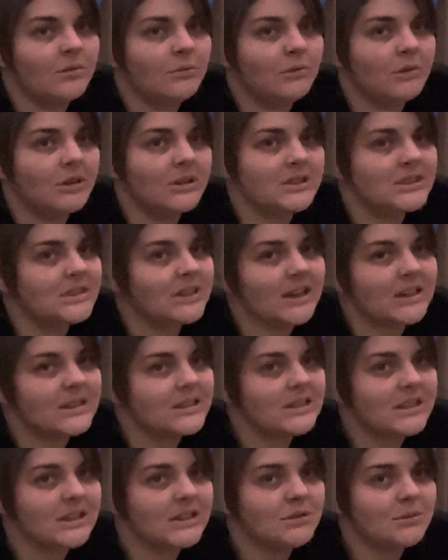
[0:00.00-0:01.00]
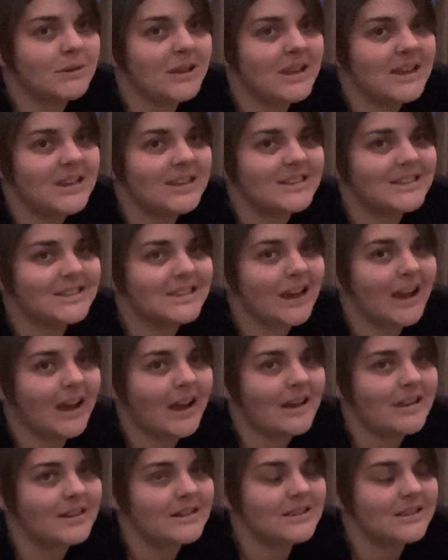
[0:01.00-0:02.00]
once that 6 weeks
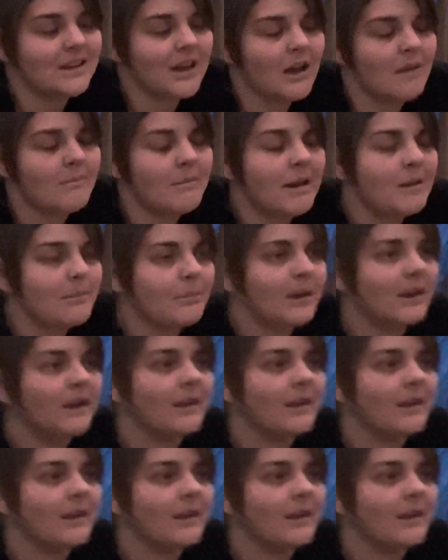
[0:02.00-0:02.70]
has come up,